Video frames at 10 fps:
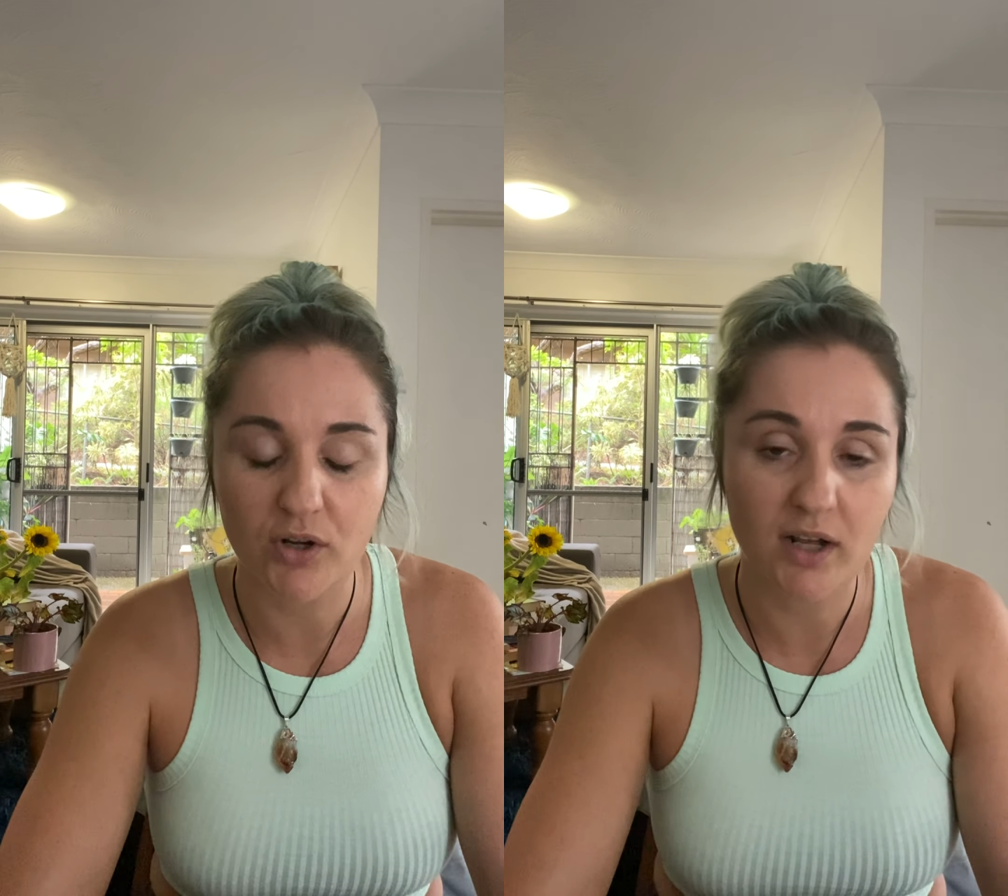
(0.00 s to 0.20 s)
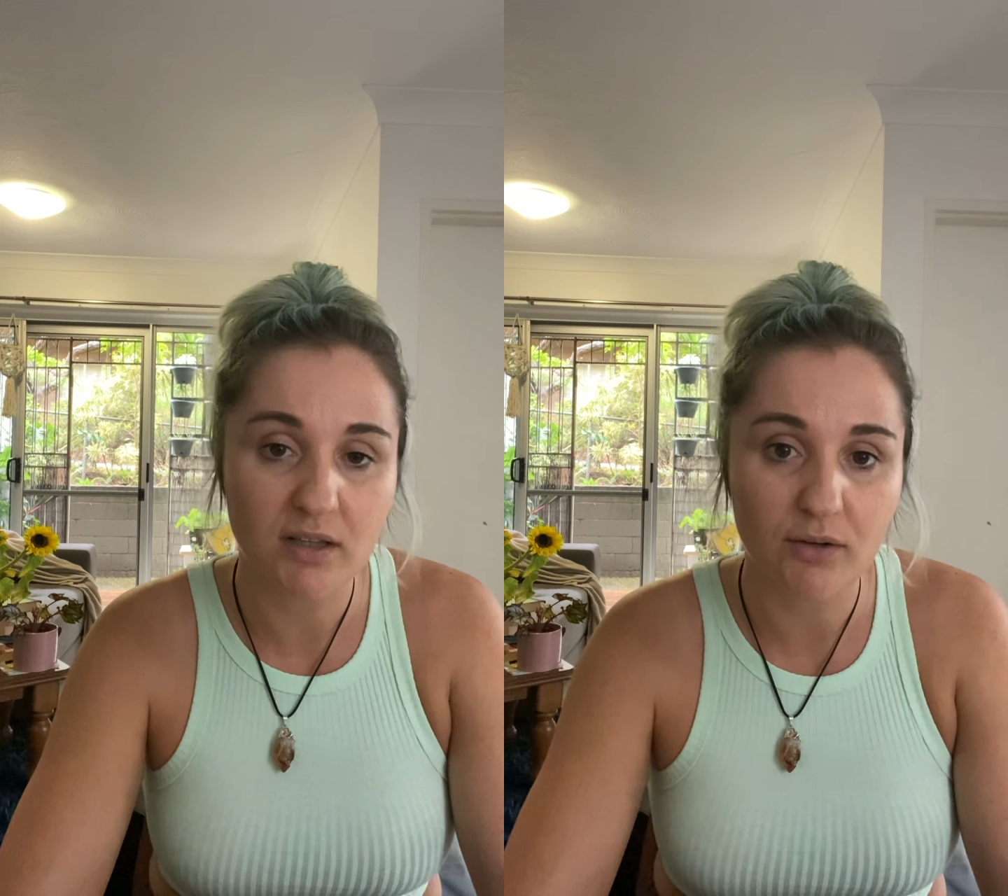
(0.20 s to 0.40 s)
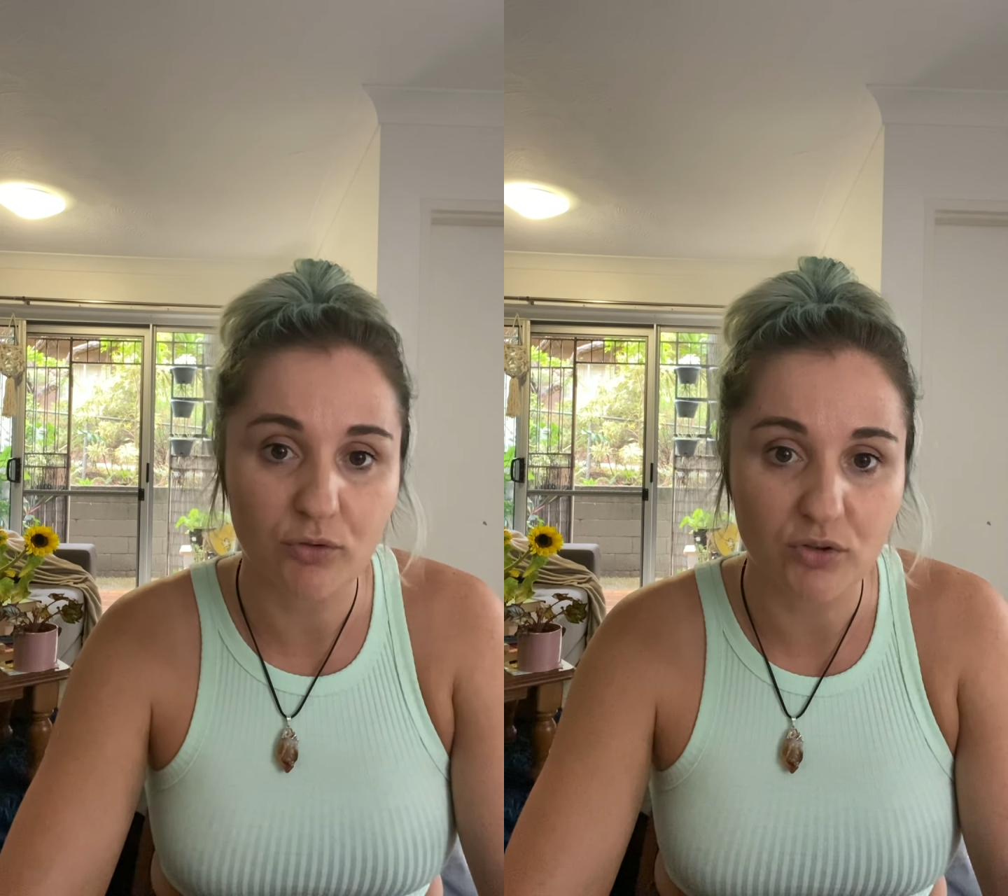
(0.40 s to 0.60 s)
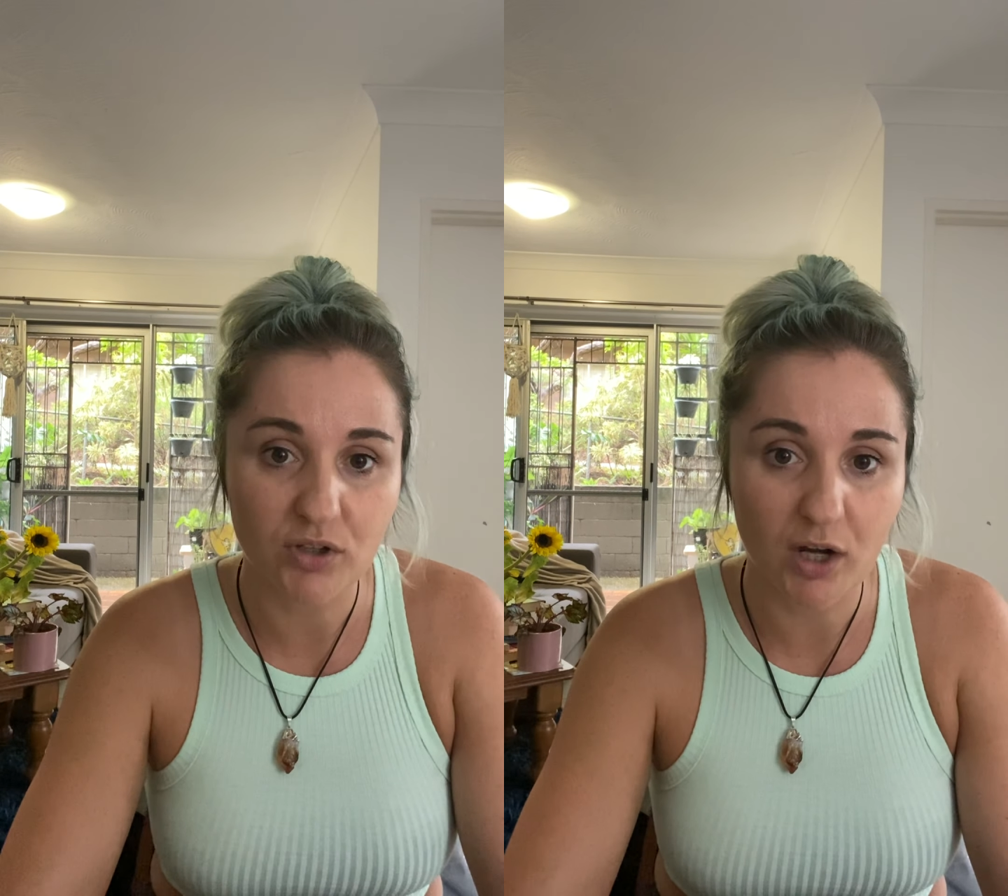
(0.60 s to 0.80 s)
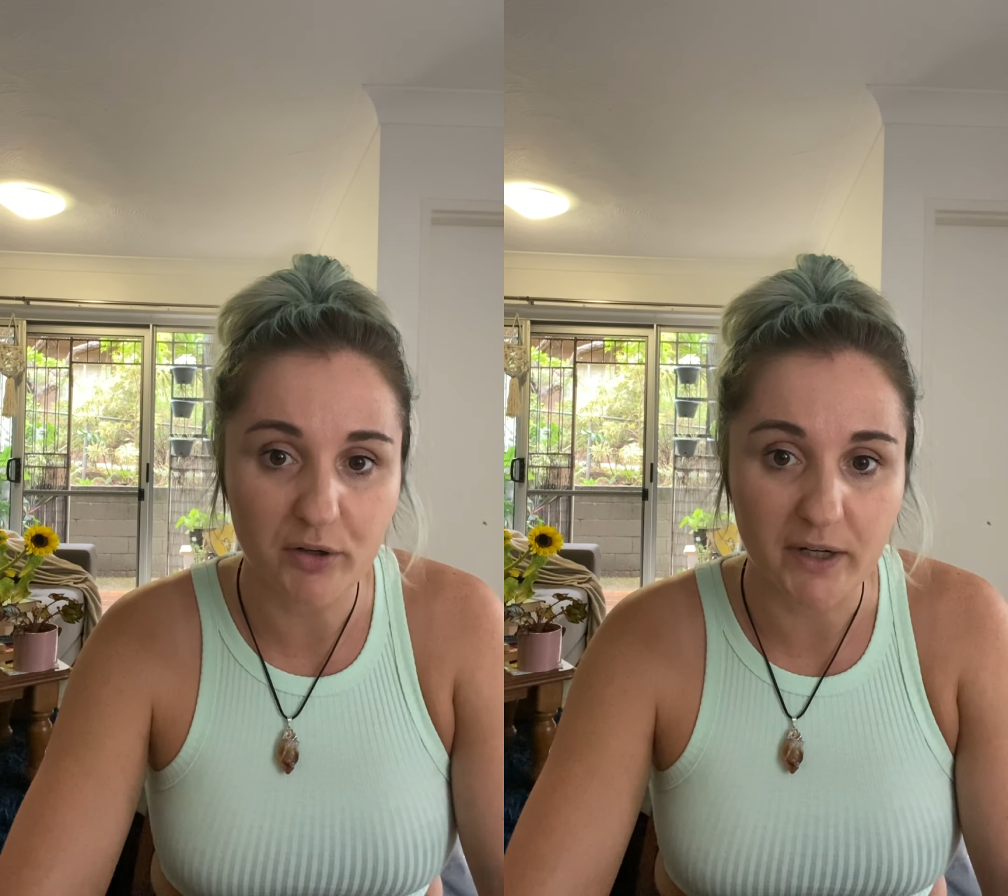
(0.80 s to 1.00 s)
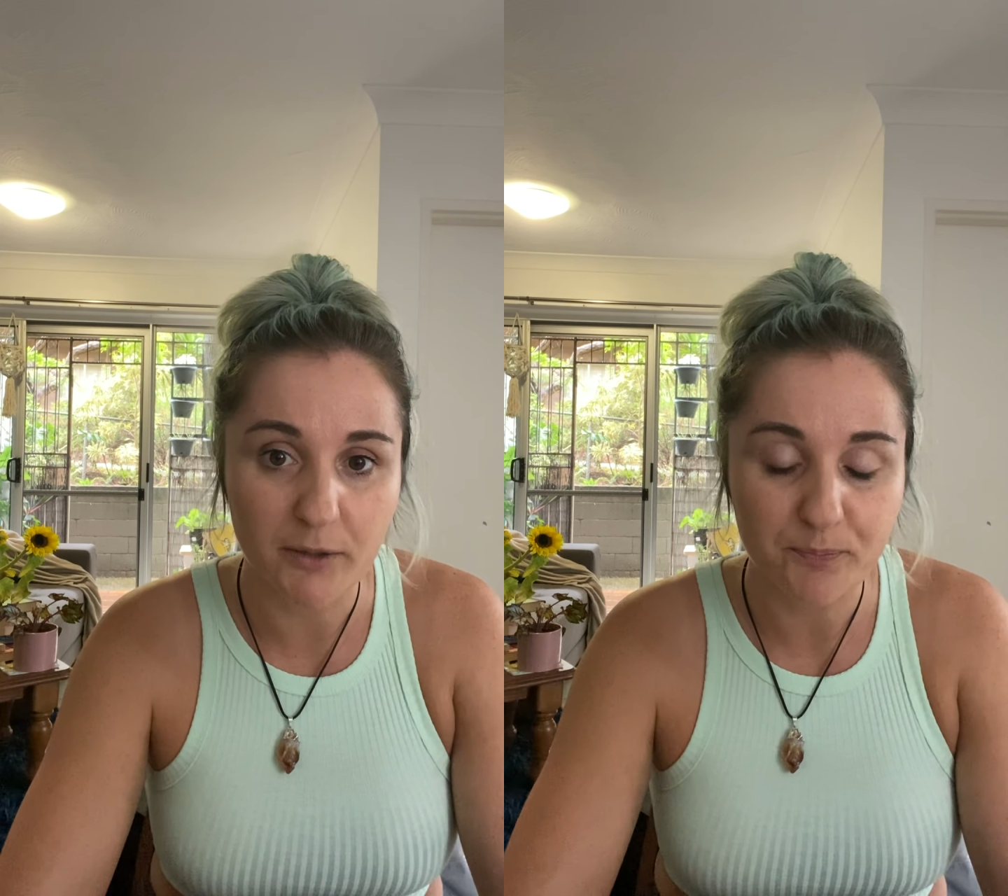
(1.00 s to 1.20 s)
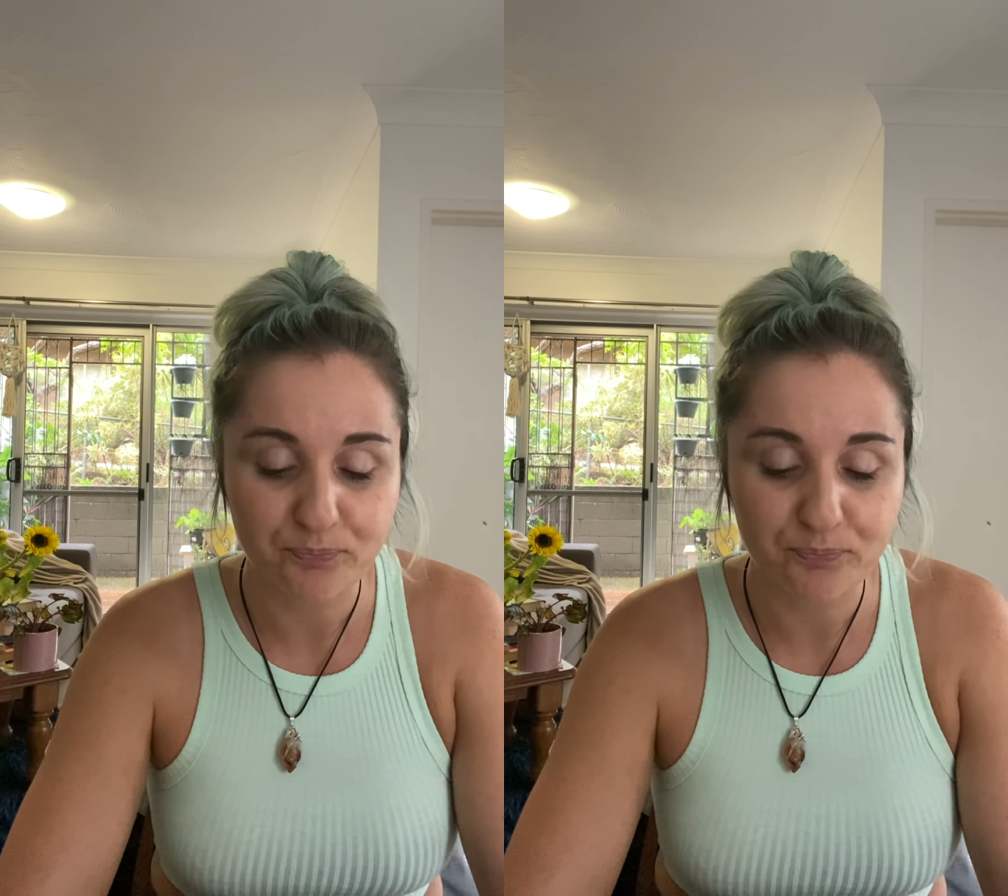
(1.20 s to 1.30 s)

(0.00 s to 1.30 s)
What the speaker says: I love a good curry.